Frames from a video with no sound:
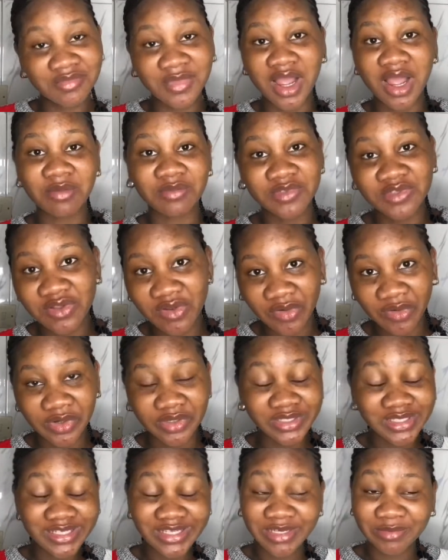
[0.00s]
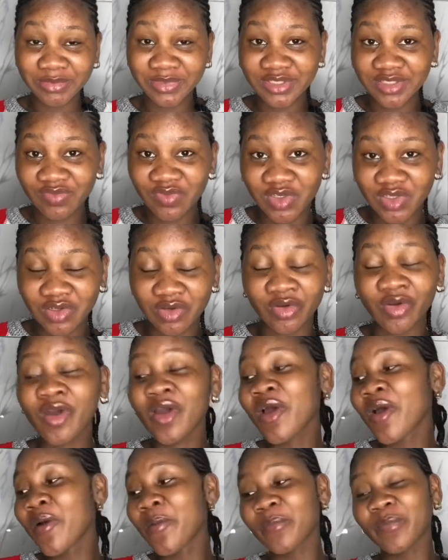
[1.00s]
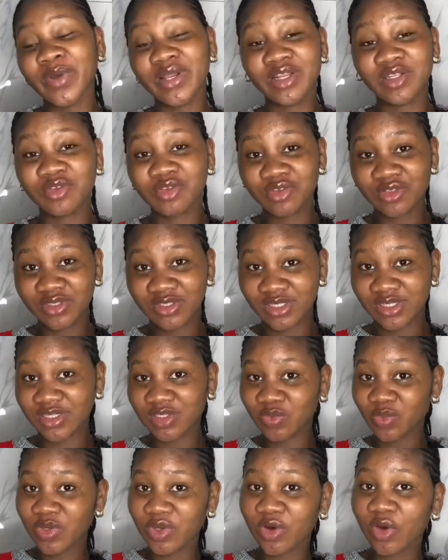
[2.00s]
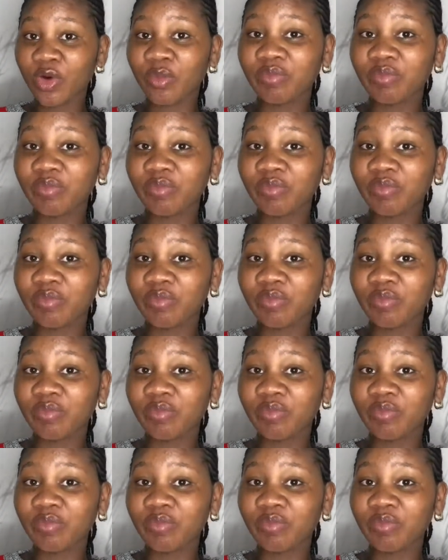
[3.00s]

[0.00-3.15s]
I'm sorry, skip this video. But the truth is, we all